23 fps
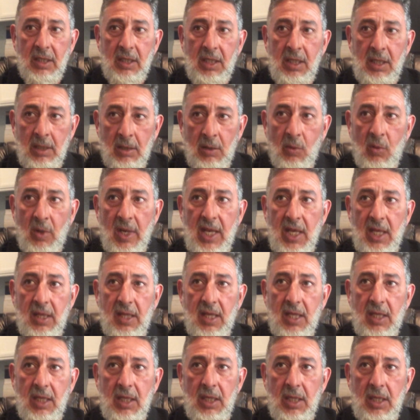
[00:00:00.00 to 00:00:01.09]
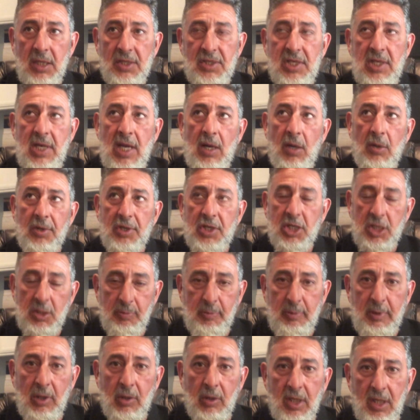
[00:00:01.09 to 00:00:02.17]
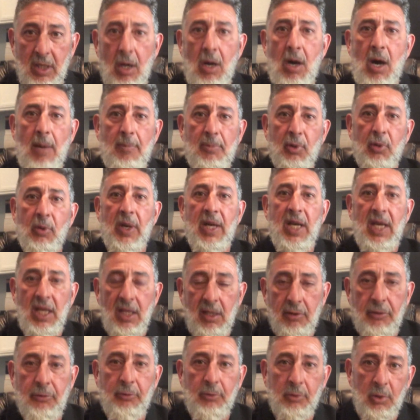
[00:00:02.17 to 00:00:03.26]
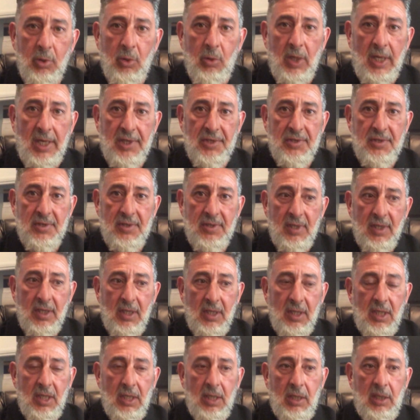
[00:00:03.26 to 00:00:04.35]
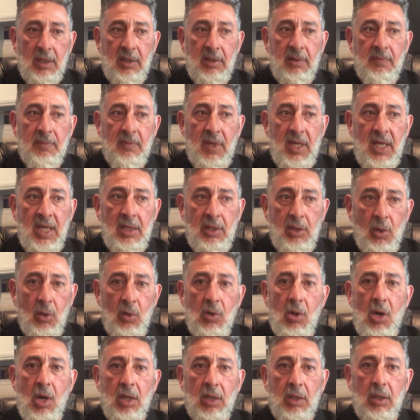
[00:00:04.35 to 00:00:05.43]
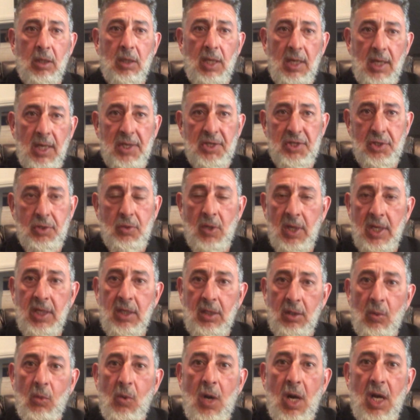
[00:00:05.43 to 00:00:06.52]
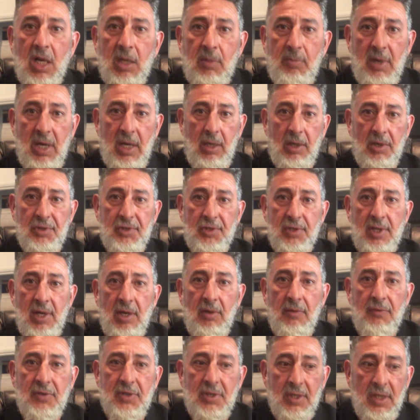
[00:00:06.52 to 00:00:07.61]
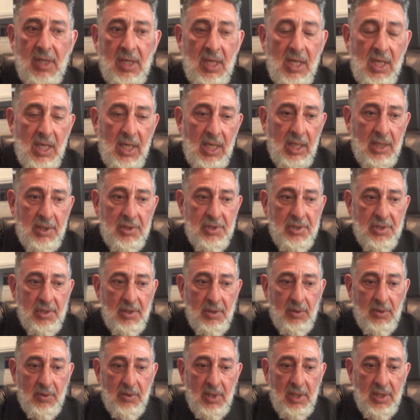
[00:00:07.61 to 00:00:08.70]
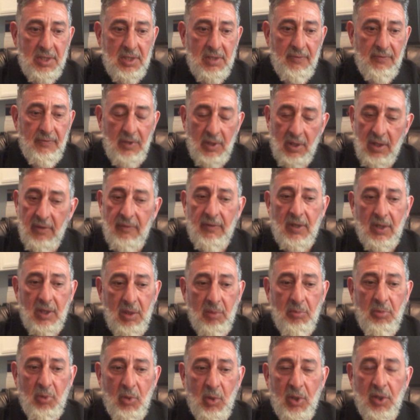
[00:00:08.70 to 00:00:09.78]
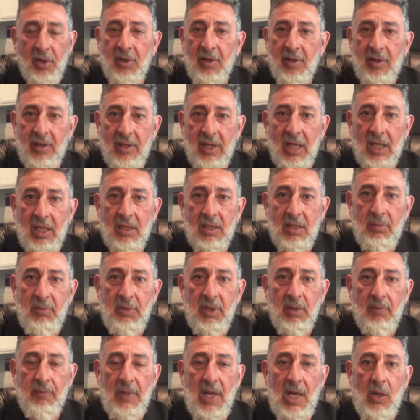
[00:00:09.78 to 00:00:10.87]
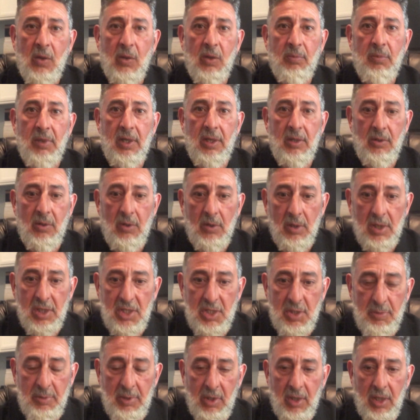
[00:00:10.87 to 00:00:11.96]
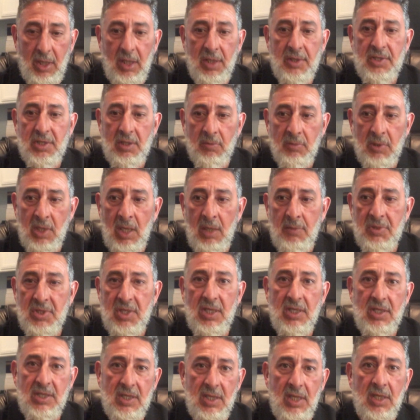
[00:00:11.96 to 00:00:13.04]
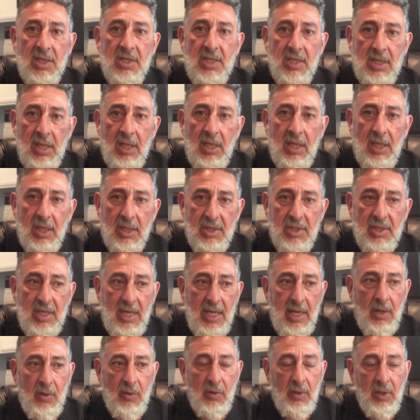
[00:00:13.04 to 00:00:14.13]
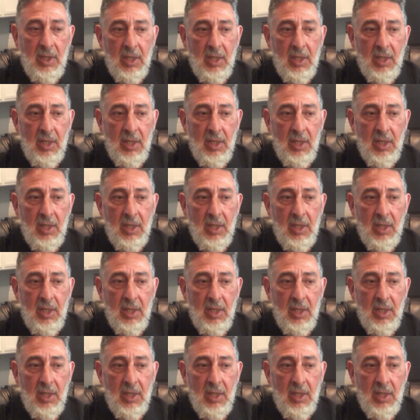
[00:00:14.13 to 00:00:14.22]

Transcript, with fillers: in a way that it is now the Spirit operating through us um, and no longer us trying to walk by ourselves. And so it's a very, very important thing to be empowered by the Holy Spirit. And sometimes these things can get us down.